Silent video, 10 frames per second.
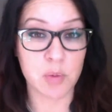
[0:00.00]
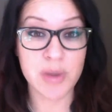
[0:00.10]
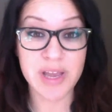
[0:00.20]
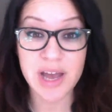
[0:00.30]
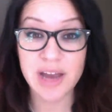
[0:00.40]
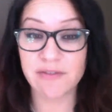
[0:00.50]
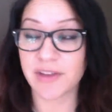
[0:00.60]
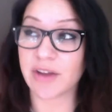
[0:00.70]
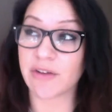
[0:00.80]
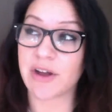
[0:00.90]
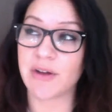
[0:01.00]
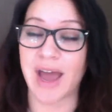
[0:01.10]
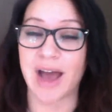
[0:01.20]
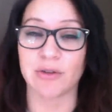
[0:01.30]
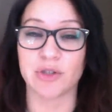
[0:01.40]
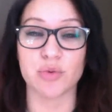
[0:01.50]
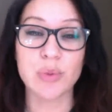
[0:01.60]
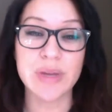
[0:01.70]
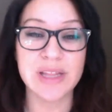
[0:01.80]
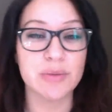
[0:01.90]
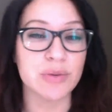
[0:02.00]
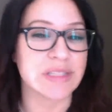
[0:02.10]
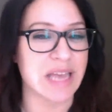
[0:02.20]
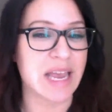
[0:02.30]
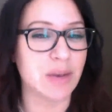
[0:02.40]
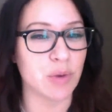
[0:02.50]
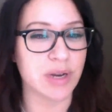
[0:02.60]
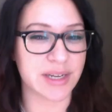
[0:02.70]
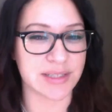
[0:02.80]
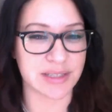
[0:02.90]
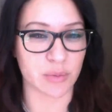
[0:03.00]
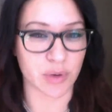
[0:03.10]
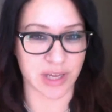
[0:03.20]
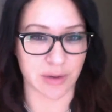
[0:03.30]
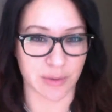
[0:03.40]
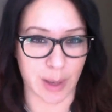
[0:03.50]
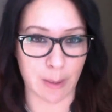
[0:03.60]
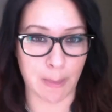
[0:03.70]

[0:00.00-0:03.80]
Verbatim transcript: we got to figure out how to really retain what it is that we're hearing.